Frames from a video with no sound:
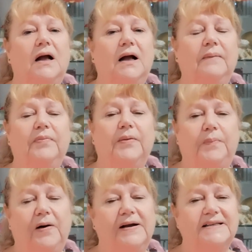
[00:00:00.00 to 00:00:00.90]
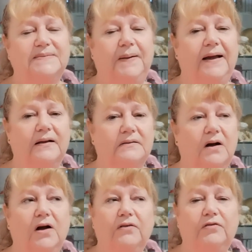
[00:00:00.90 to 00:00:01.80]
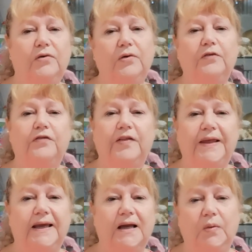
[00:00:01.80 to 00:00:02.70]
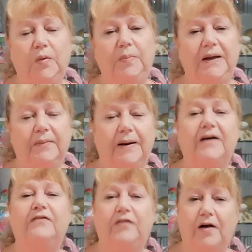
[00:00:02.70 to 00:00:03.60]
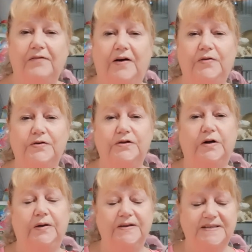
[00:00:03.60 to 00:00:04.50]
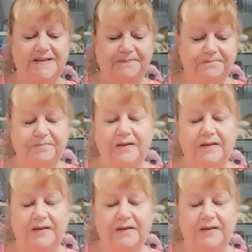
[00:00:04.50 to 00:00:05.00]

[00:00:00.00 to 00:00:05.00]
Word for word: um, the prize pack overall for the year will be about five hundred dollars.